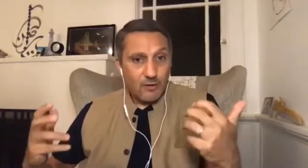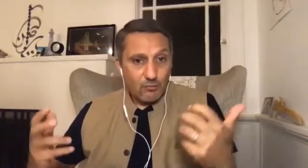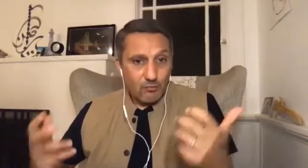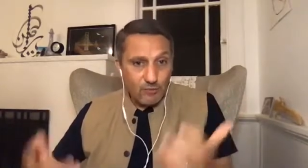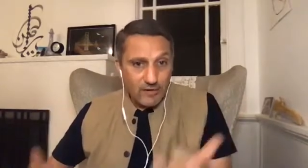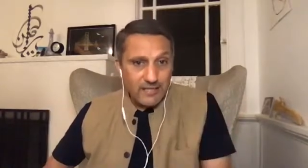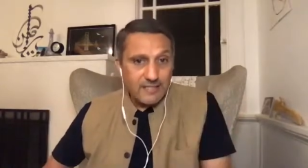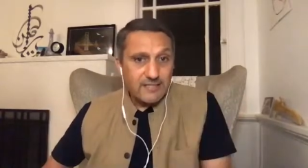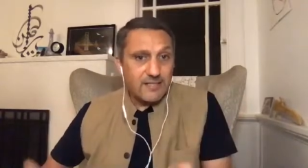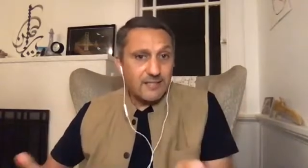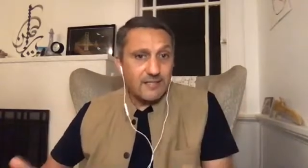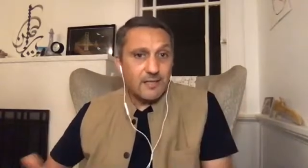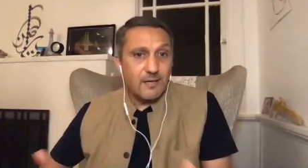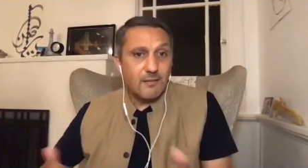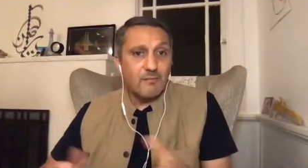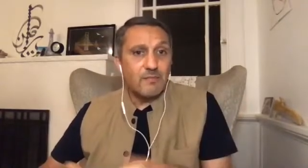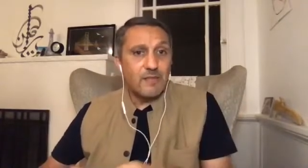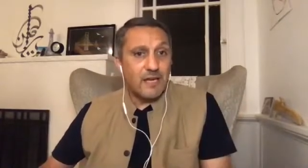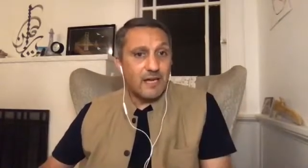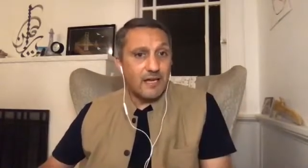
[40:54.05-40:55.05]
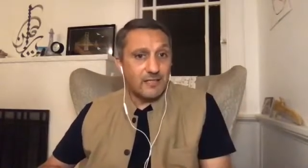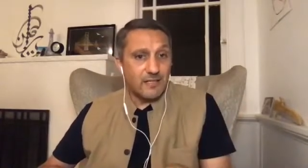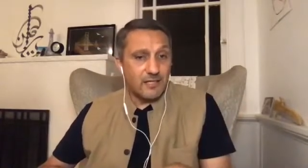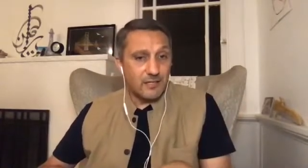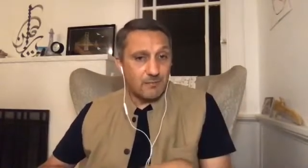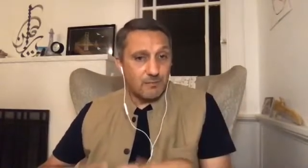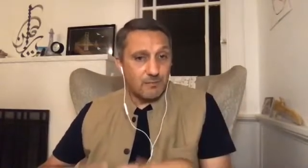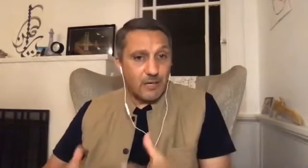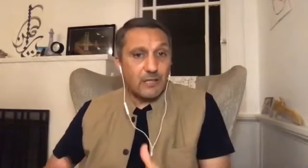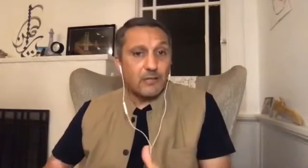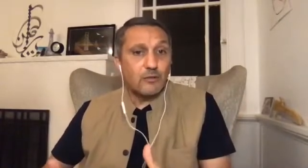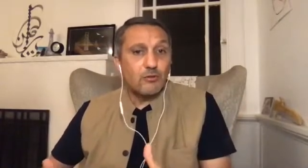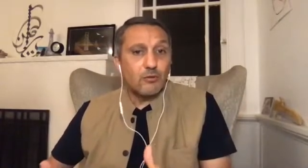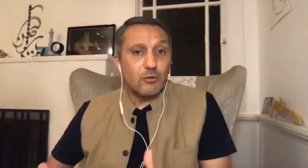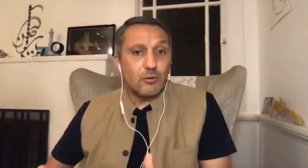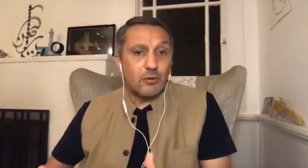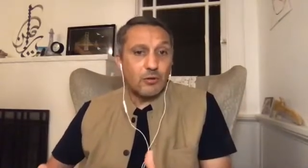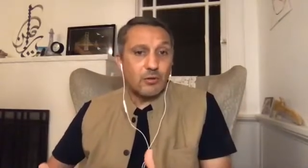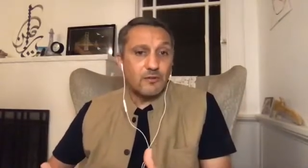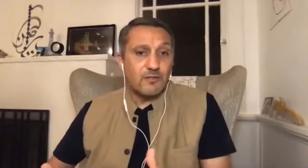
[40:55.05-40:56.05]
racism that is built
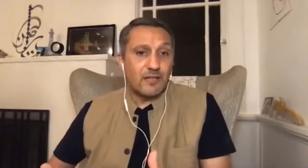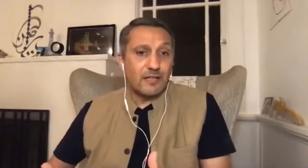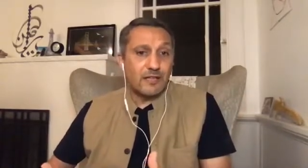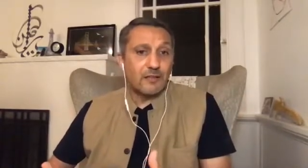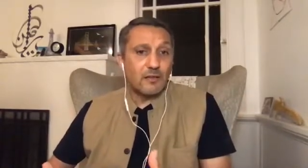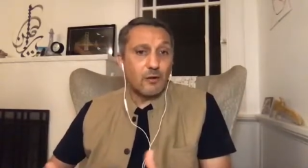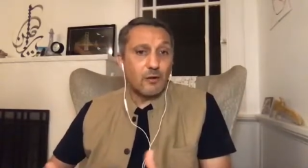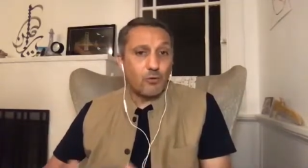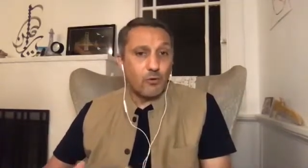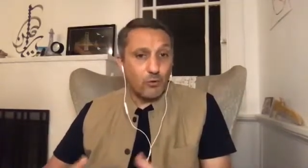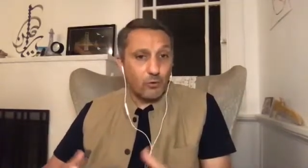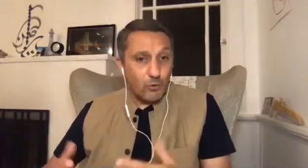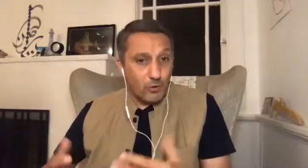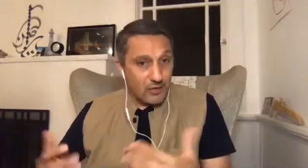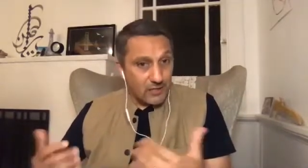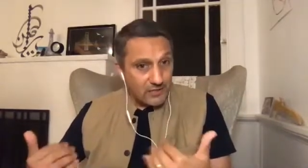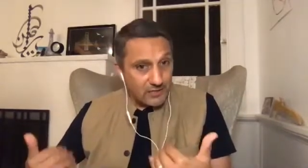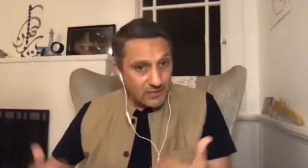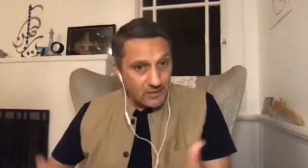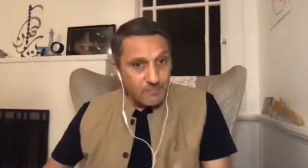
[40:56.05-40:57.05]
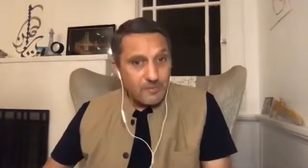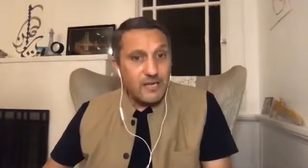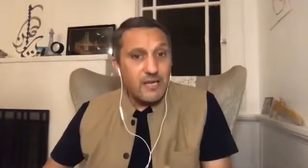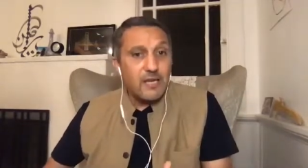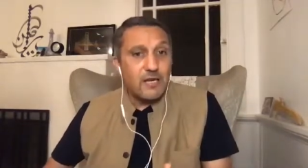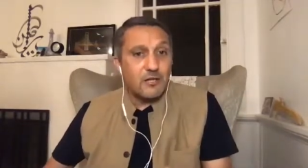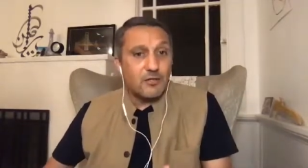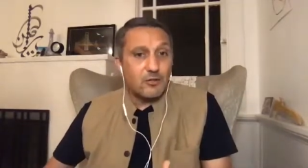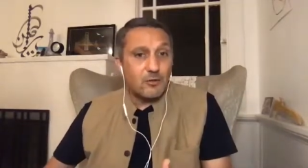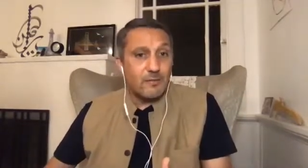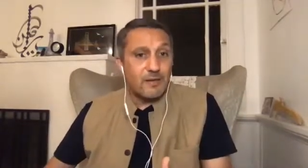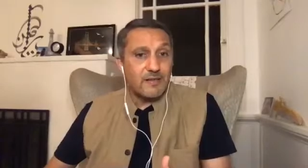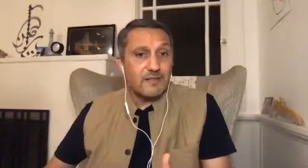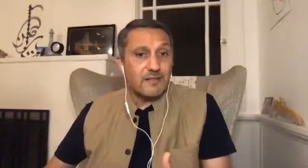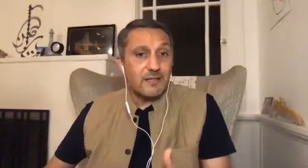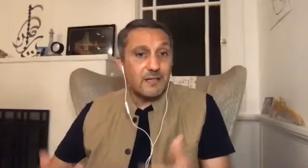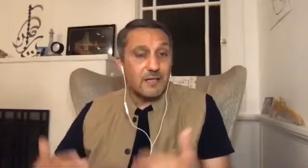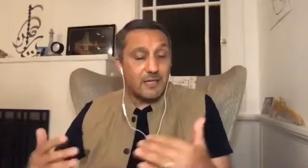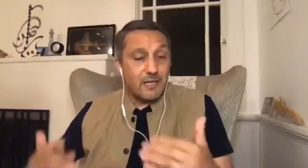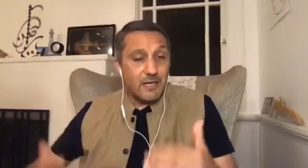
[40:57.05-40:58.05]
on settler colonialism here
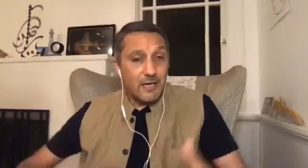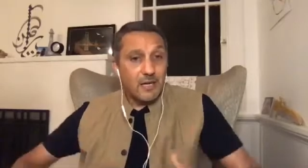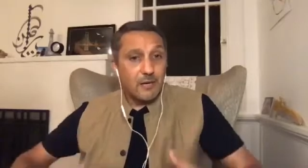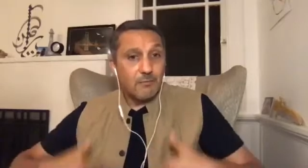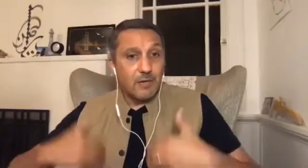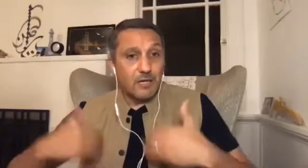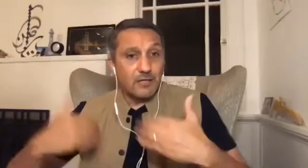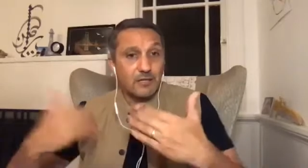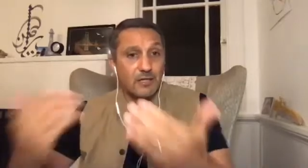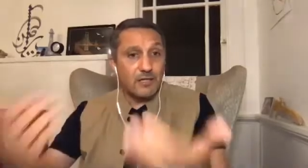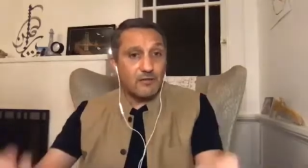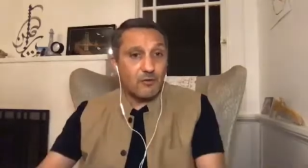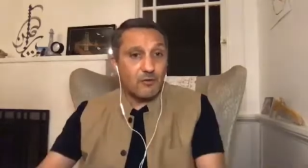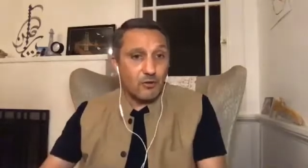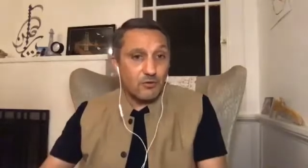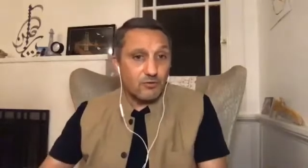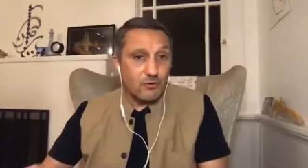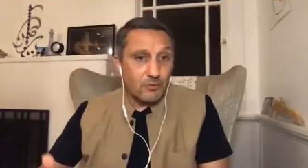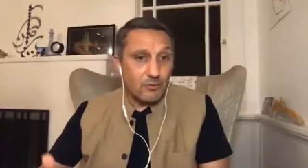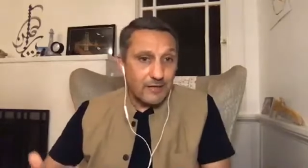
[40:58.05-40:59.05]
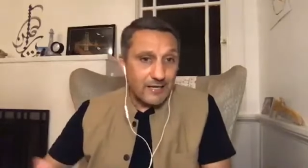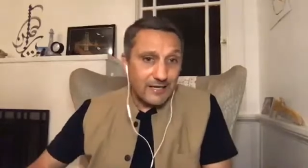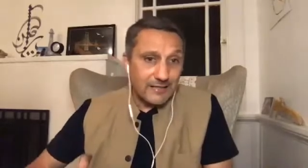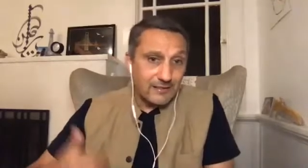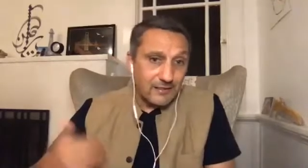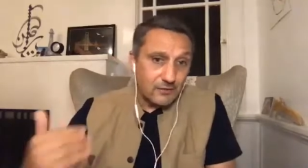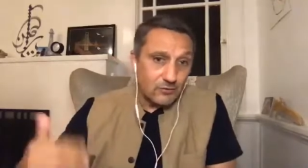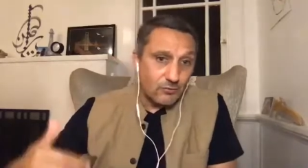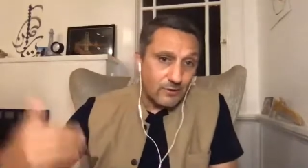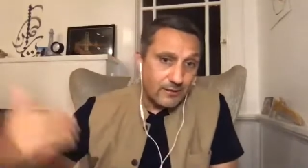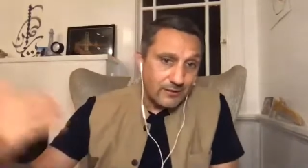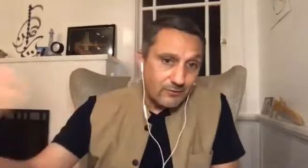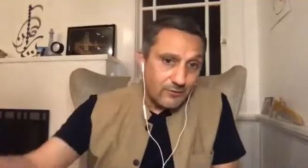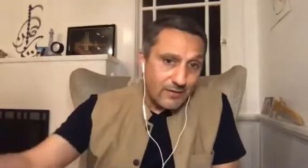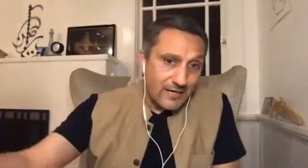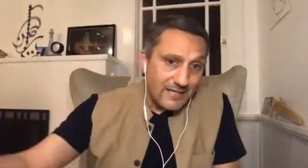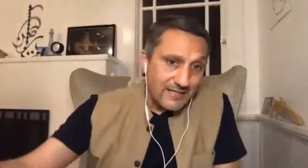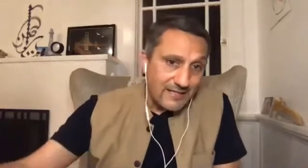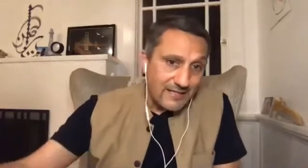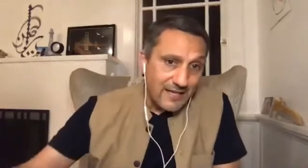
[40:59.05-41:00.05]
domestically, but is also connected to a
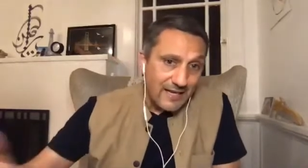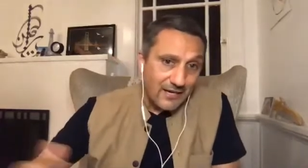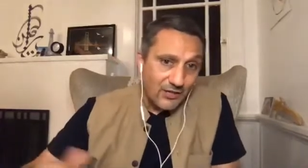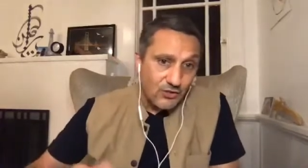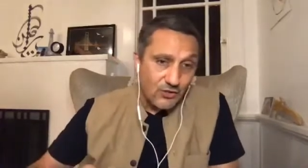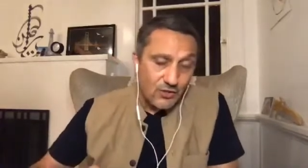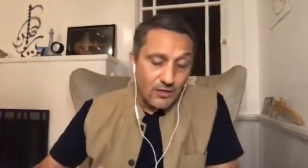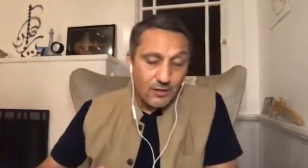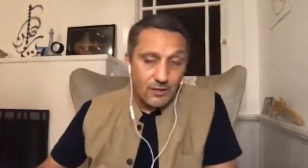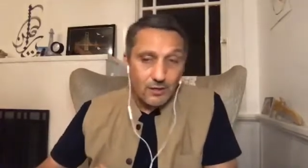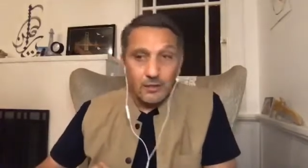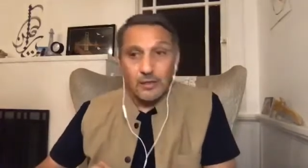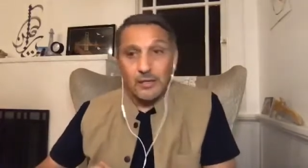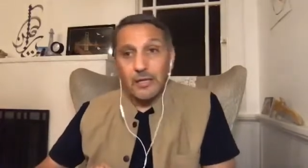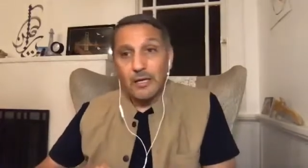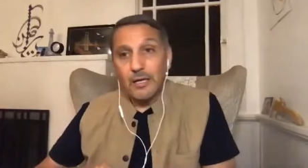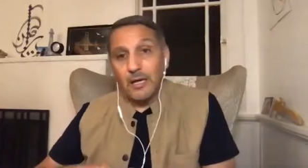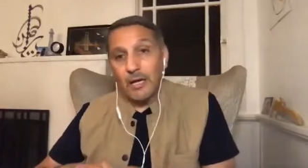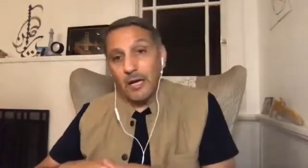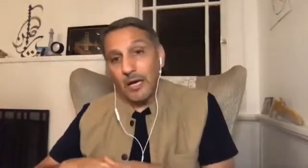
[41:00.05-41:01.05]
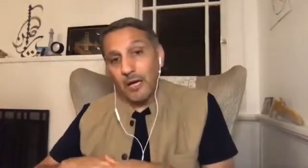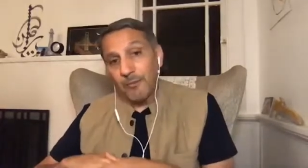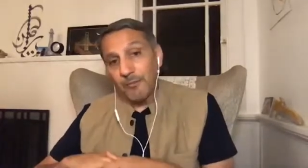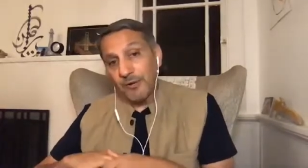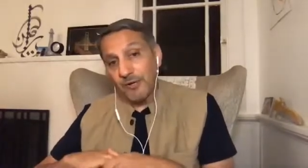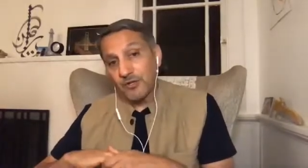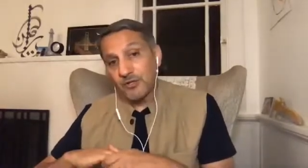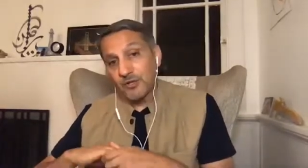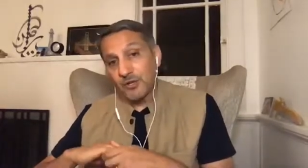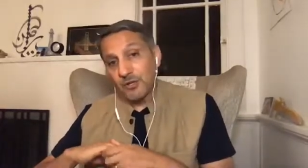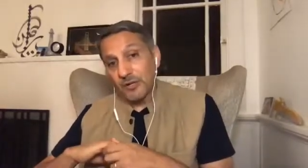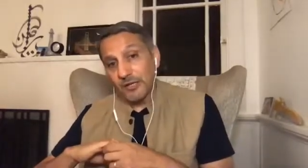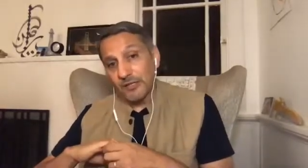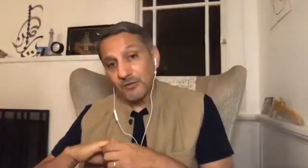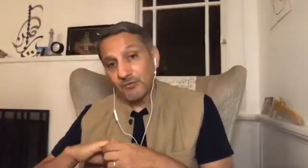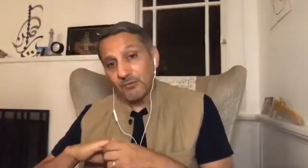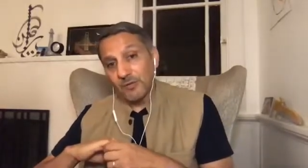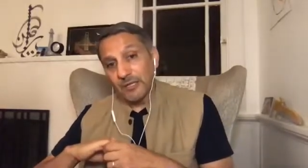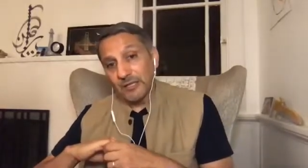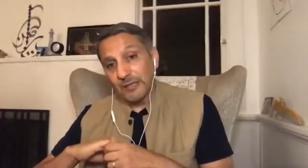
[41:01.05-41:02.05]
transnational picture
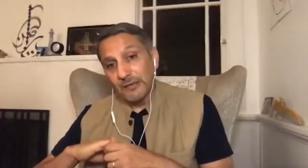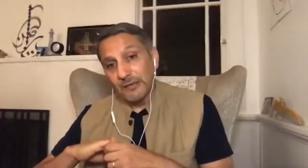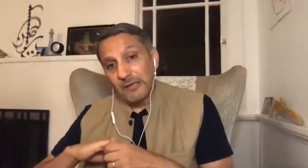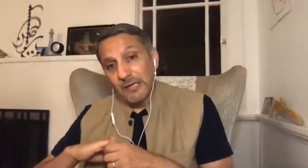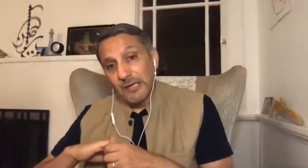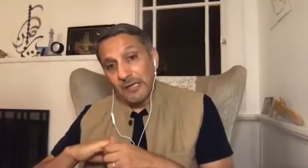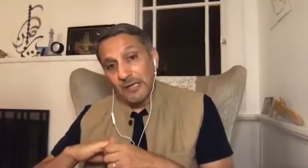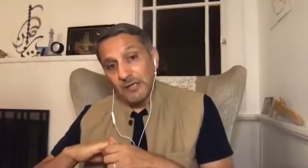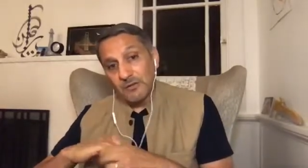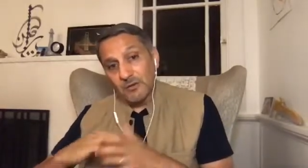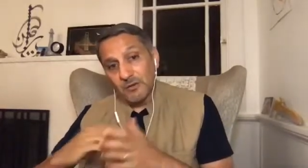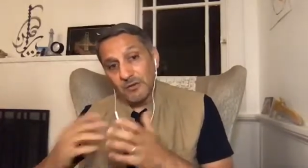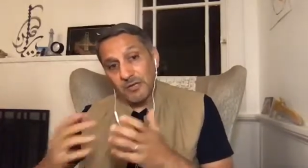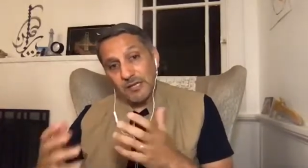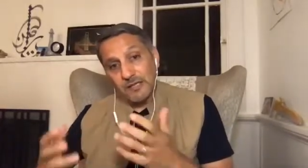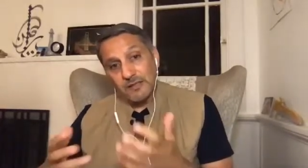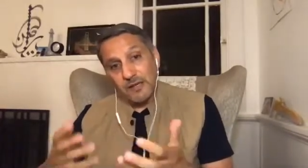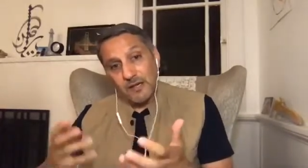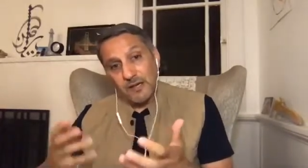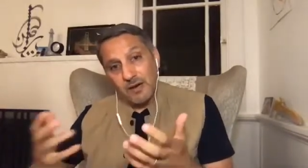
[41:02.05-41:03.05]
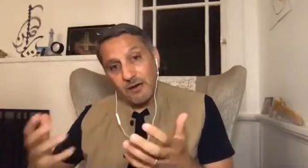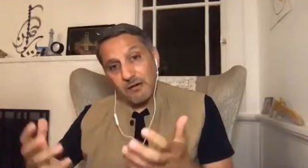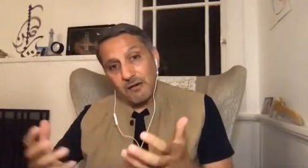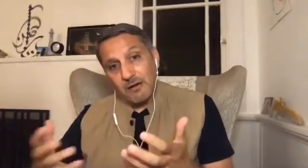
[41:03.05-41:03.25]
as well. So these are